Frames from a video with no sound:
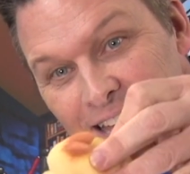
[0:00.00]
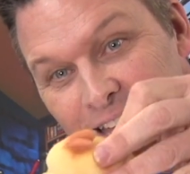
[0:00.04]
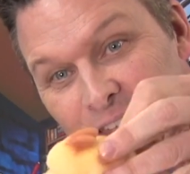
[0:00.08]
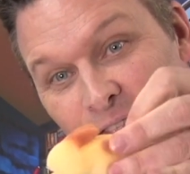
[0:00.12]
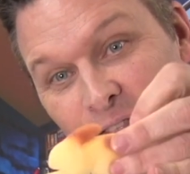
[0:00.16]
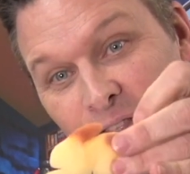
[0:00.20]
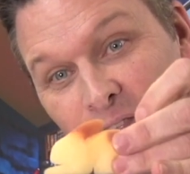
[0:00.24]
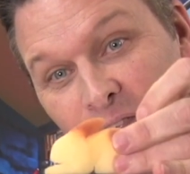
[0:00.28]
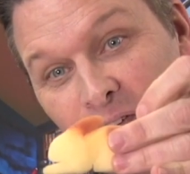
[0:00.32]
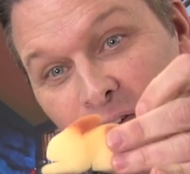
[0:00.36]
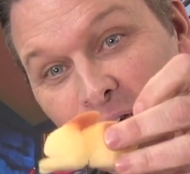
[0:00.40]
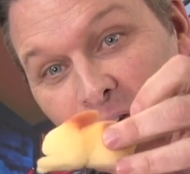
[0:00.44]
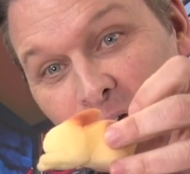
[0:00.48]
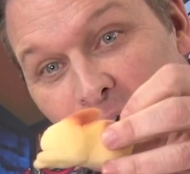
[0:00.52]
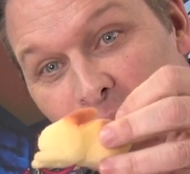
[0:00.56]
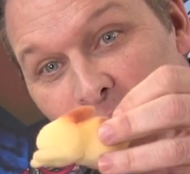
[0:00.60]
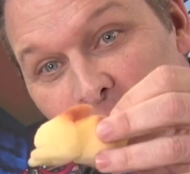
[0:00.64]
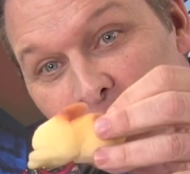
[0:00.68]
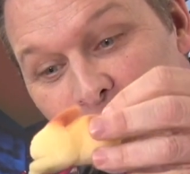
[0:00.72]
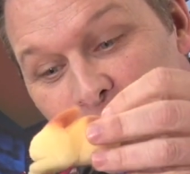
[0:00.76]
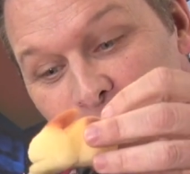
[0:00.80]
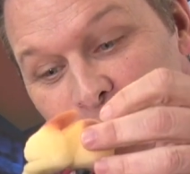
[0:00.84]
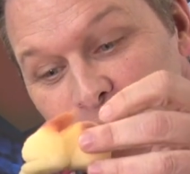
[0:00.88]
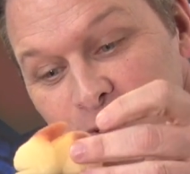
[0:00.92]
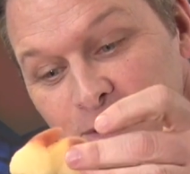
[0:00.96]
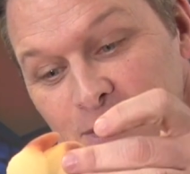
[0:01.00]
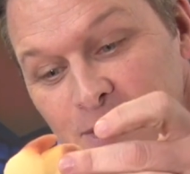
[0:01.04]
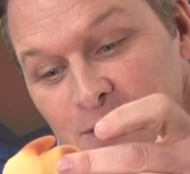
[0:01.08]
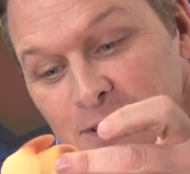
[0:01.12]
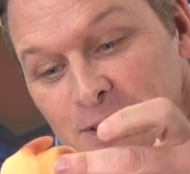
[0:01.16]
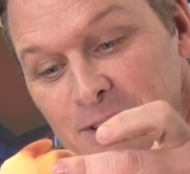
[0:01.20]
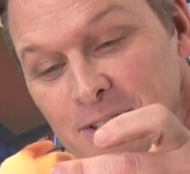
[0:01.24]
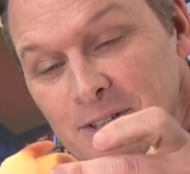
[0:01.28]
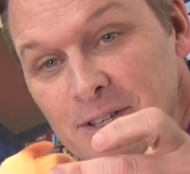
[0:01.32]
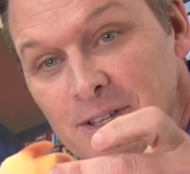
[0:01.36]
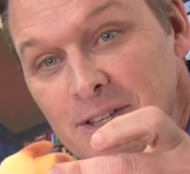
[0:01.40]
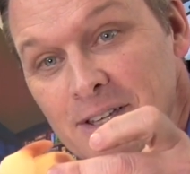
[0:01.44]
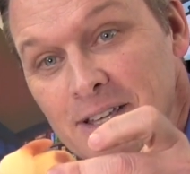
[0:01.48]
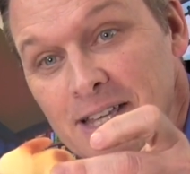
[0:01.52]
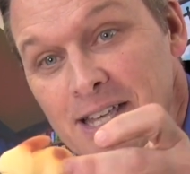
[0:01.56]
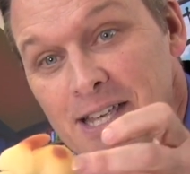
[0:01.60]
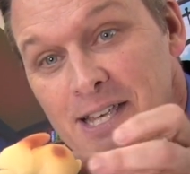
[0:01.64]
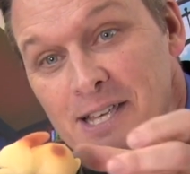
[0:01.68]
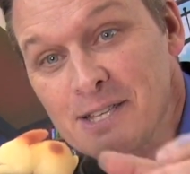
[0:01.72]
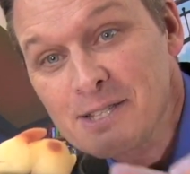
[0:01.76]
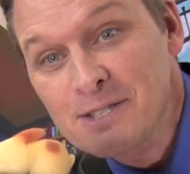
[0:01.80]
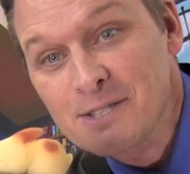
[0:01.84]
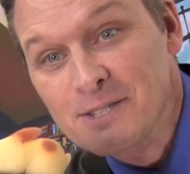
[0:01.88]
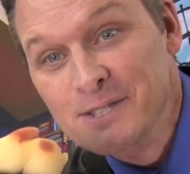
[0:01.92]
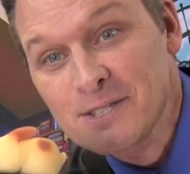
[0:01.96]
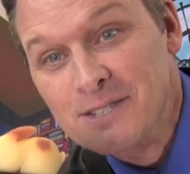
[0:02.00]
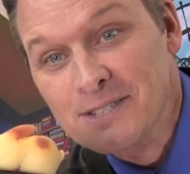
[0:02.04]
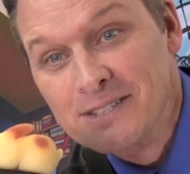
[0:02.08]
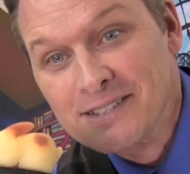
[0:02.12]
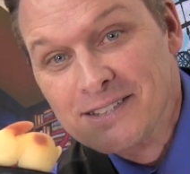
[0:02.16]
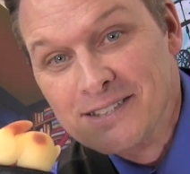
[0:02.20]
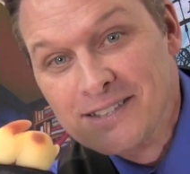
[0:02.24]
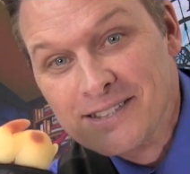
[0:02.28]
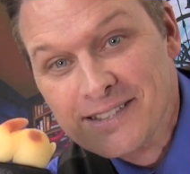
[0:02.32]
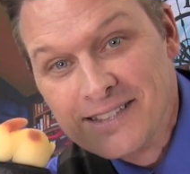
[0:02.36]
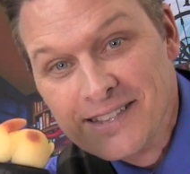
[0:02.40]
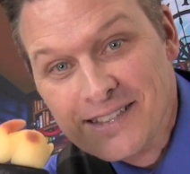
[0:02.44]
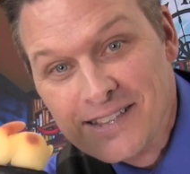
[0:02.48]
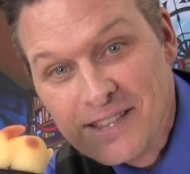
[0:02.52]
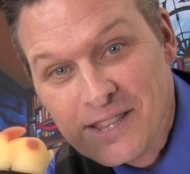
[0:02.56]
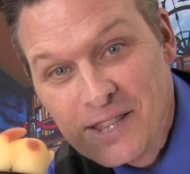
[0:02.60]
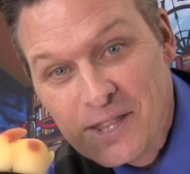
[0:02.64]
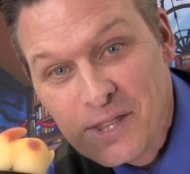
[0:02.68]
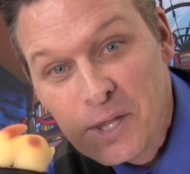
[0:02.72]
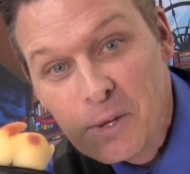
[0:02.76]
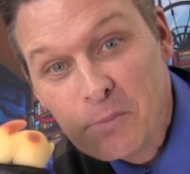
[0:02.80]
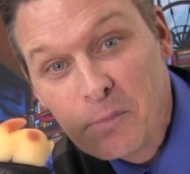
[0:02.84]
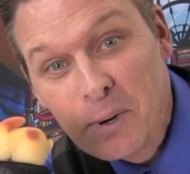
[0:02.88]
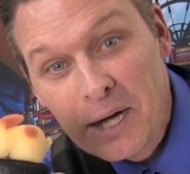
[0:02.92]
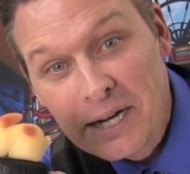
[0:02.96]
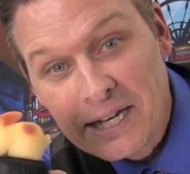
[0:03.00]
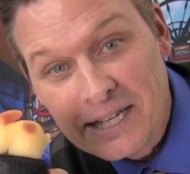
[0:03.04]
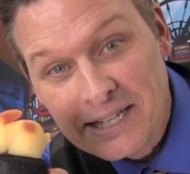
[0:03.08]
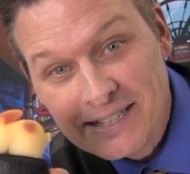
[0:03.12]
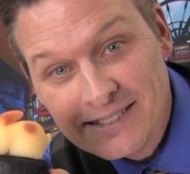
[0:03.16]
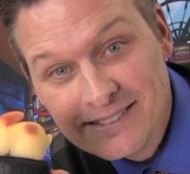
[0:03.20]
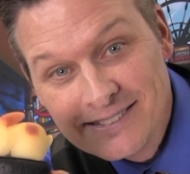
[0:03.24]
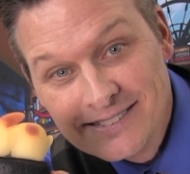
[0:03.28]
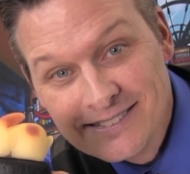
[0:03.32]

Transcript: And there is the bunny.